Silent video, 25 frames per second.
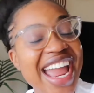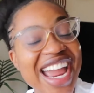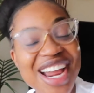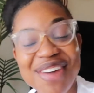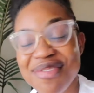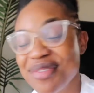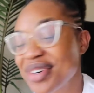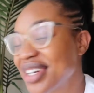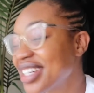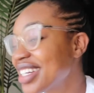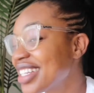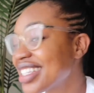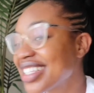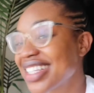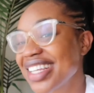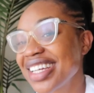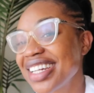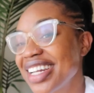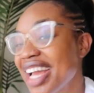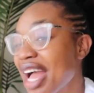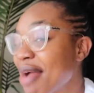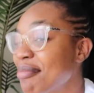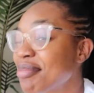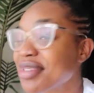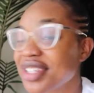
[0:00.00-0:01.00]
And I'm
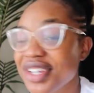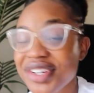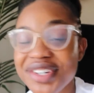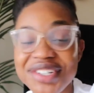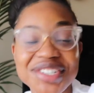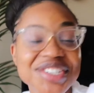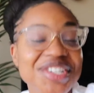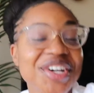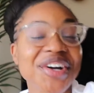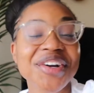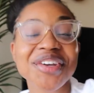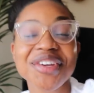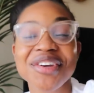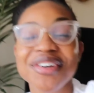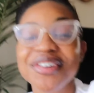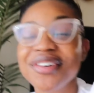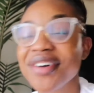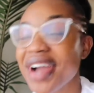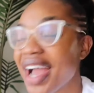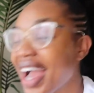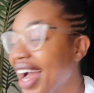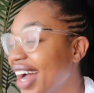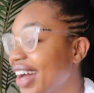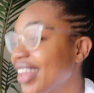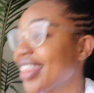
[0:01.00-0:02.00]
just gonna show you
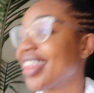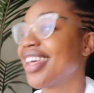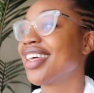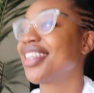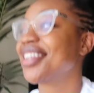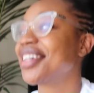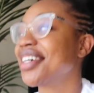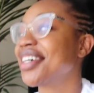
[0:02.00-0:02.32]
how they